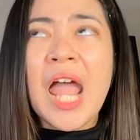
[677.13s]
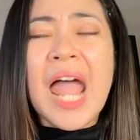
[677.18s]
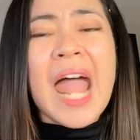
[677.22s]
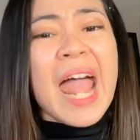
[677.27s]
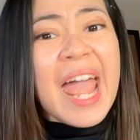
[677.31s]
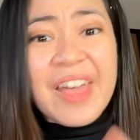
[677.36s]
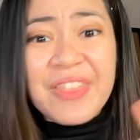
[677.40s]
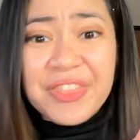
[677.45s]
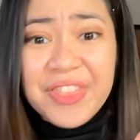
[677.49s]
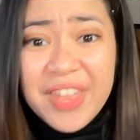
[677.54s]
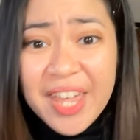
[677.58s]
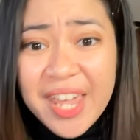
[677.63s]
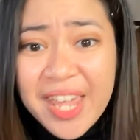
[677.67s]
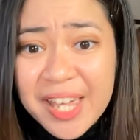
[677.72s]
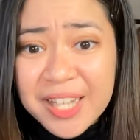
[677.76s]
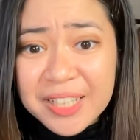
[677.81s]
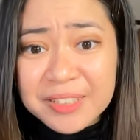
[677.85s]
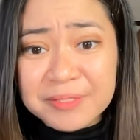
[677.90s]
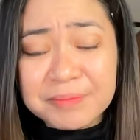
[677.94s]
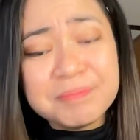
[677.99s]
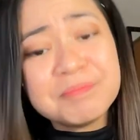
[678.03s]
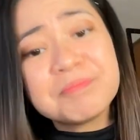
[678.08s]
And
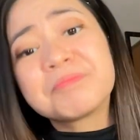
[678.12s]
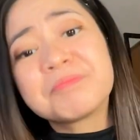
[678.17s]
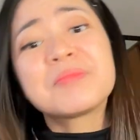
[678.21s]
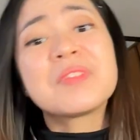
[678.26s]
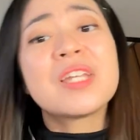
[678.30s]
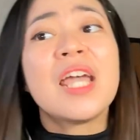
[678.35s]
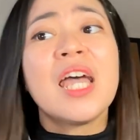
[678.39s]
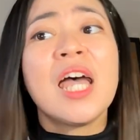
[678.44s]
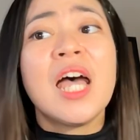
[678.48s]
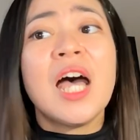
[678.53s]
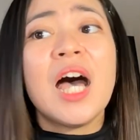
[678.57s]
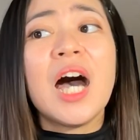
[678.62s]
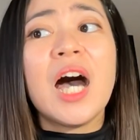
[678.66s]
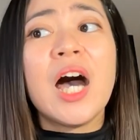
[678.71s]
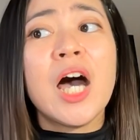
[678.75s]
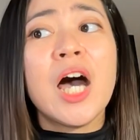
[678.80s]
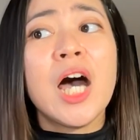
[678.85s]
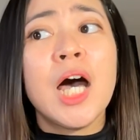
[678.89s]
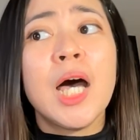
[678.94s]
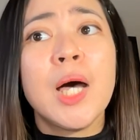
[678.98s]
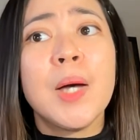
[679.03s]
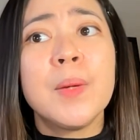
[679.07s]
then,
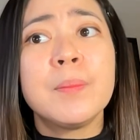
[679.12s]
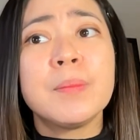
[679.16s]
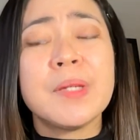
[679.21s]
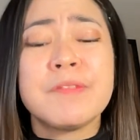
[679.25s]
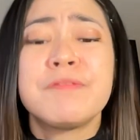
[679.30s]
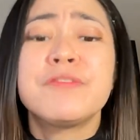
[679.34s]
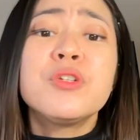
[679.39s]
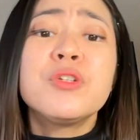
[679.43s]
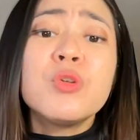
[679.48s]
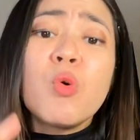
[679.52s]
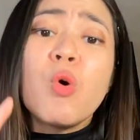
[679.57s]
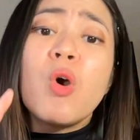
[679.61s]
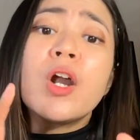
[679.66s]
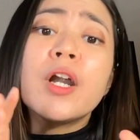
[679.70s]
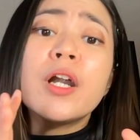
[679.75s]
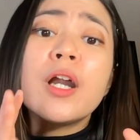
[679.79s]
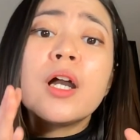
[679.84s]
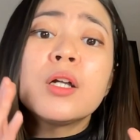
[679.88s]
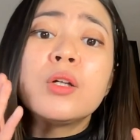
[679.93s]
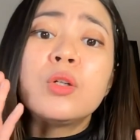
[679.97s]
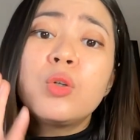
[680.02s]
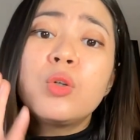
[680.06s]
if you are
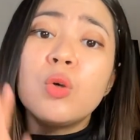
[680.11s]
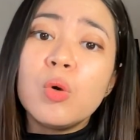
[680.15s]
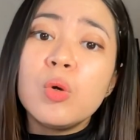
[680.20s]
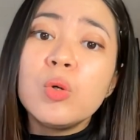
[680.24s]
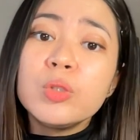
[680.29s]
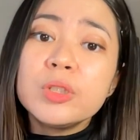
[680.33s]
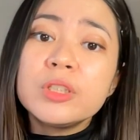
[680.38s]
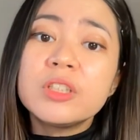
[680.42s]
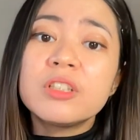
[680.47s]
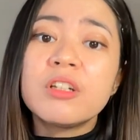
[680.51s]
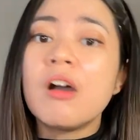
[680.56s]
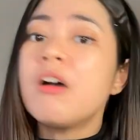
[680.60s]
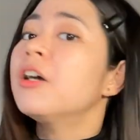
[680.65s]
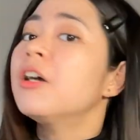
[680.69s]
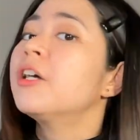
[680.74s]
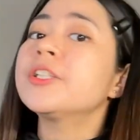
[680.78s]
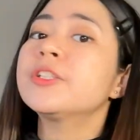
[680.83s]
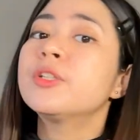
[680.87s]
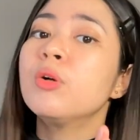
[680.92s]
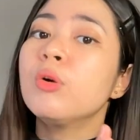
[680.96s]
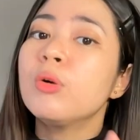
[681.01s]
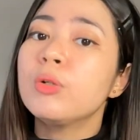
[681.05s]
a gold
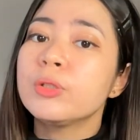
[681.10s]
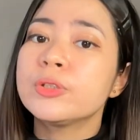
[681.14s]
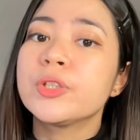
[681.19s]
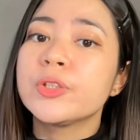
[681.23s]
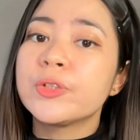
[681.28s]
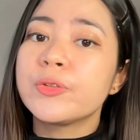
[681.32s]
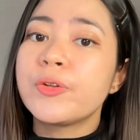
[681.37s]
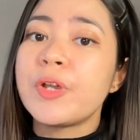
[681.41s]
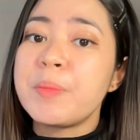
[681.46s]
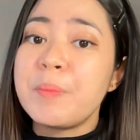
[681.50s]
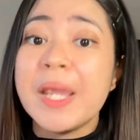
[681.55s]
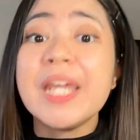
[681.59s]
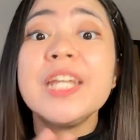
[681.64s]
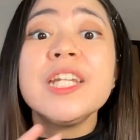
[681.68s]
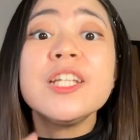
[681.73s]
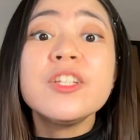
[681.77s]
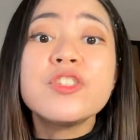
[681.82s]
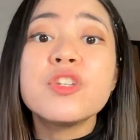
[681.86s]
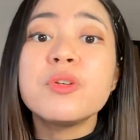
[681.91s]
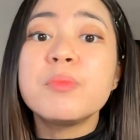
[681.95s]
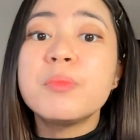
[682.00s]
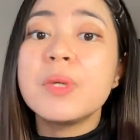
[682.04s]
card holder, remaining
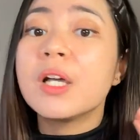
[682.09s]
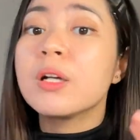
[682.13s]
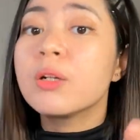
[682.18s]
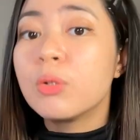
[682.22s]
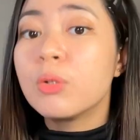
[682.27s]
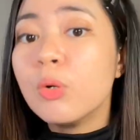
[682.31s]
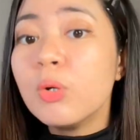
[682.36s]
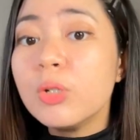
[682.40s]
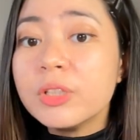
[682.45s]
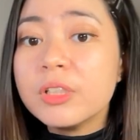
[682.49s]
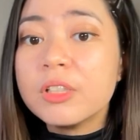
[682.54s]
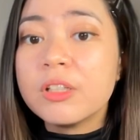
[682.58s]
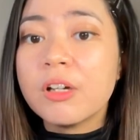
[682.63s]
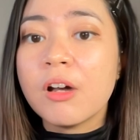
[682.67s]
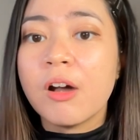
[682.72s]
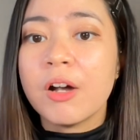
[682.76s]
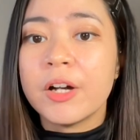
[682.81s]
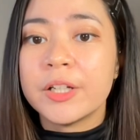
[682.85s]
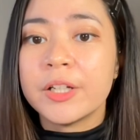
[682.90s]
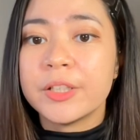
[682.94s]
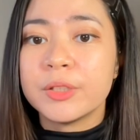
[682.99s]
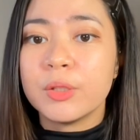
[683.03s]
to be a gold
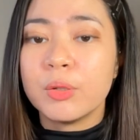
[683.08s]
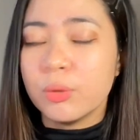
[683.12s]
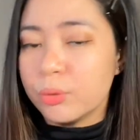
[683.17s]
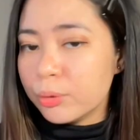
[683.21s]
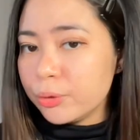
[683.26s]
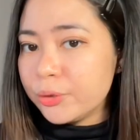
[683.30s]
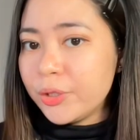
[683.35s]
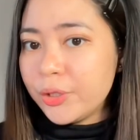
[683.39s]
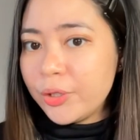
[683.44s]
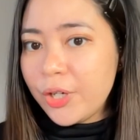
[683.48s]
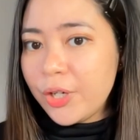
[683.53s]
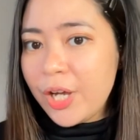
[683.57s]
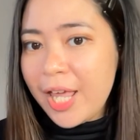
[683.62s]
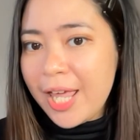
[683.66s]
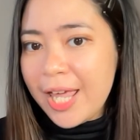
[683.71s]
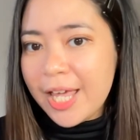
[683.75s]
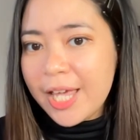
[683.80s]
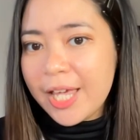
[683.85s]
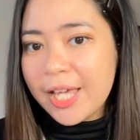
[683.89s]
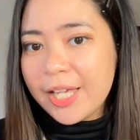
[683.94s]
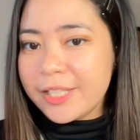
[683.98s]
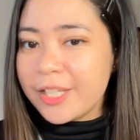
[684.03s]
card holder,
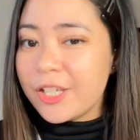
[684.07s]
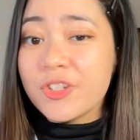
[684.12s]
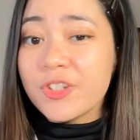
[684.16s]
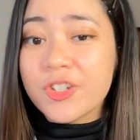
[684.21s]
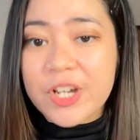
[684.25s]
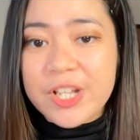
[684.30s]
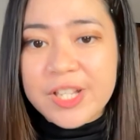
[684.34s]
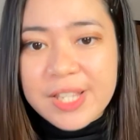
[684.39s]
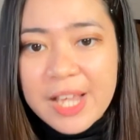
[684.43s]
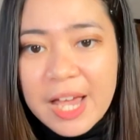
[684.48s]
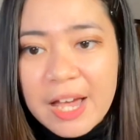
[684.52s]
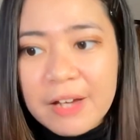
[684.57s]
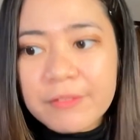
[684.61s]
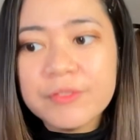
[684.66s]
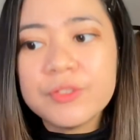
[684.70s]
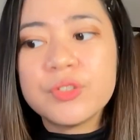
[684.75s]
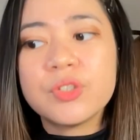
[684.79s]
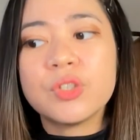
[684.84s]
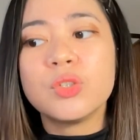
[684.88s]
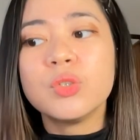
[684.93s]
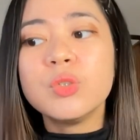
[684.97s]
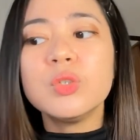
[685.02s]
then you just have
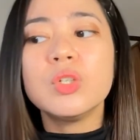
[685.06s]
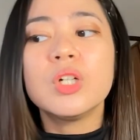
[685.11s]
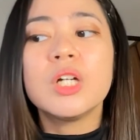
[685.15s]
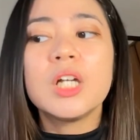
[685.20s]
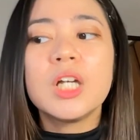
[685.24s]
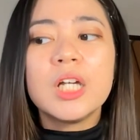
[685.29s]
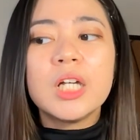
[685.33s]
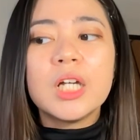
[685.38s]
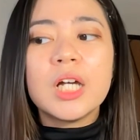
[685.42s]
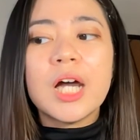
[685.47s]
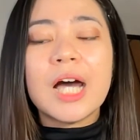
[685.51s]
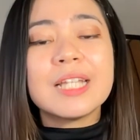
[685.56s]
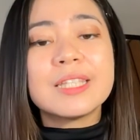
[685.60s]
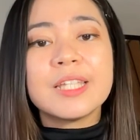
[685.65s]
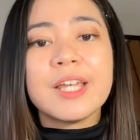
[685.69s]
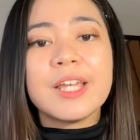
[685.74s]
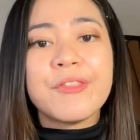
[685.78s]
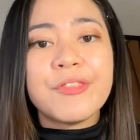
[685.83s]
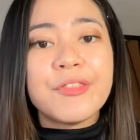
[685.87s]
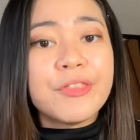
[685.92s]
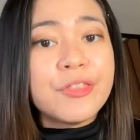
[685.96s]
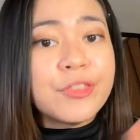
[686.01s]
to
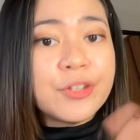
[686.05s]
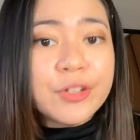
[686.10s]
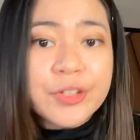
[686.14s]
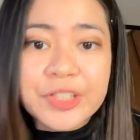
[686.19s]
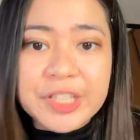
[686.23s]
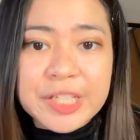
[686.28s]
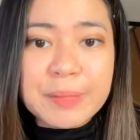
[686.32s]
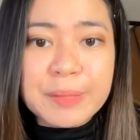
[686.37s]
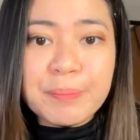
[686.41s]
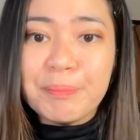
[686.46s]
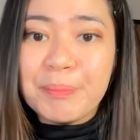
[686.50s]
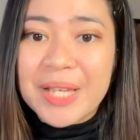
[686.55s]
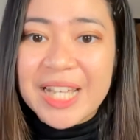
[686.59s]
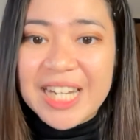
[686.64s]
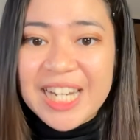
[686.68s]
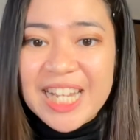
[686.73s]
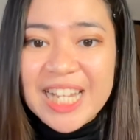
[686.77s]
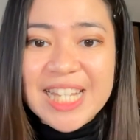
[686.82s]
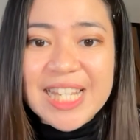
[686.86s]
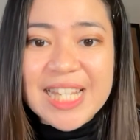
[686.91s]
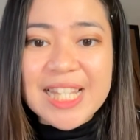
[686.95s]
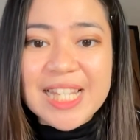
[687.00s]
attend 30
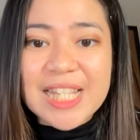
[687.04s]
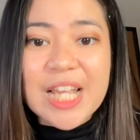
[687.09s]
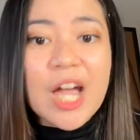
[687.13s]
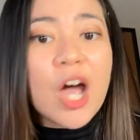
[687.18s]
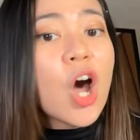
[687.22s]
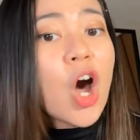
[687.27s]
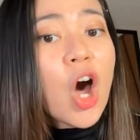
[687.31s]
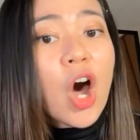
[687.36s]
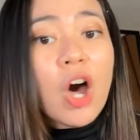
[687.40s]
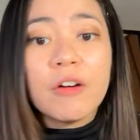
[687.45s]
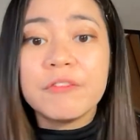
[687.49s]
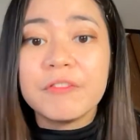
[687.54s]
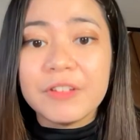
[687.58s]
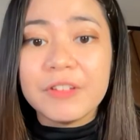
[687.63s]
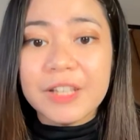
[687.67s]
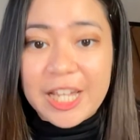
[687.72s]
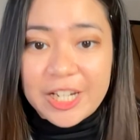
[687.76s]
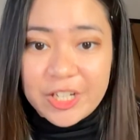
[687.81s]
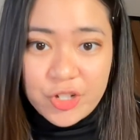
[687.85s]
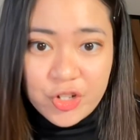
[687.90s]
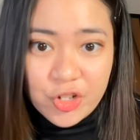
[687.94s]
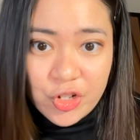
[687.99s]
minutes of
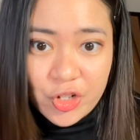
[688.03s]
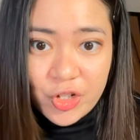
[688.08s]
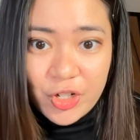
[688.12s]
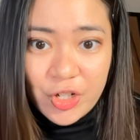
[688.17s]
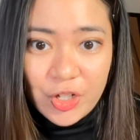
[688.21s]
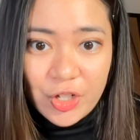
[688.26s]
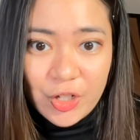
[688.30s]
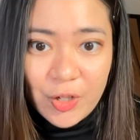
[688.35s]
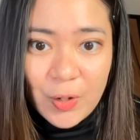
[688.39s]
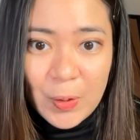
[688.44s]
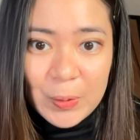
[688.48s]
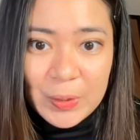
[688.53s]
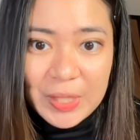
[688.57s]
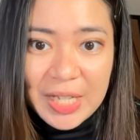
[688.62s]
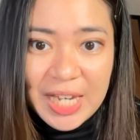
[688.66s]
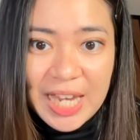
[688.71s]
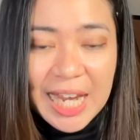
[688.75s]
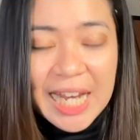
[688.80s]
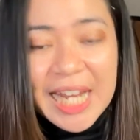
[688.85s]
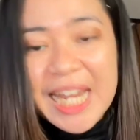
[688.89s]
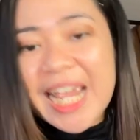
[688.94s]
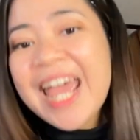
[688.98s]
lecture,
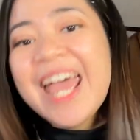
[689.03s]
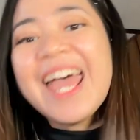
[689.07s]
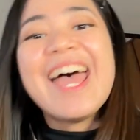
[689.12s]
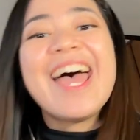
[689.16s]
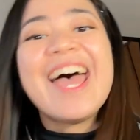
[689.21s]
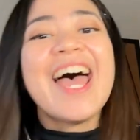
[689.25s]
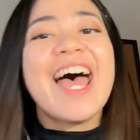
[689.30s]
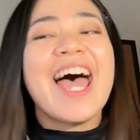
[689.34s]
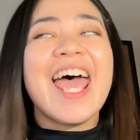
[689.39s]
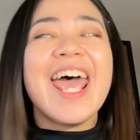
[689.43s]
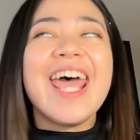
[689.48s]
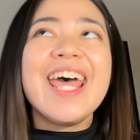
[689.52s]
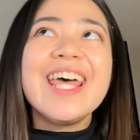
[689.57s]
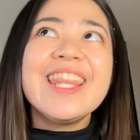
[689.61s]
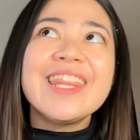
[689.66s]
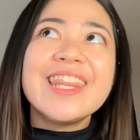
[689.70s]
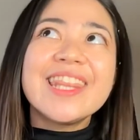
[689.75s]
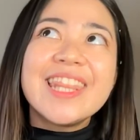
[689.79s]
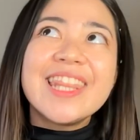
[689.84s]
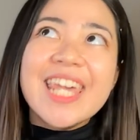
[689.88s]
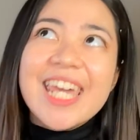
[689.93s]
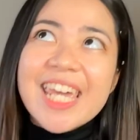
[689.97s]
okay?
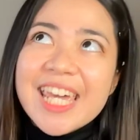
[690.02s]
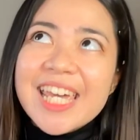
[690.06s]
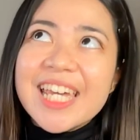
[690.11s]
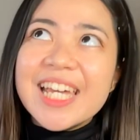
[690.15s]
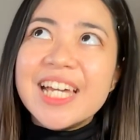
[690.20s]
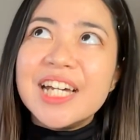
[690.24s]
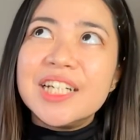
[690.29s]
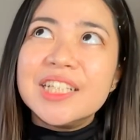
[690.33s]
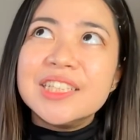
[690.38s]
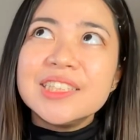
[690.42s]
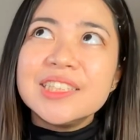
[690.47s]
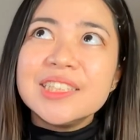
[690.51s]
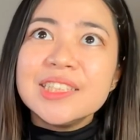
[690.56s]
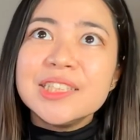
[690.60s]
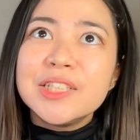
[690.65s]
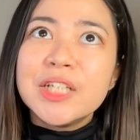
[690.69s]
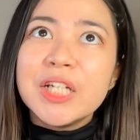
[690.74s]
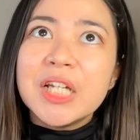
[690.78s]
And then,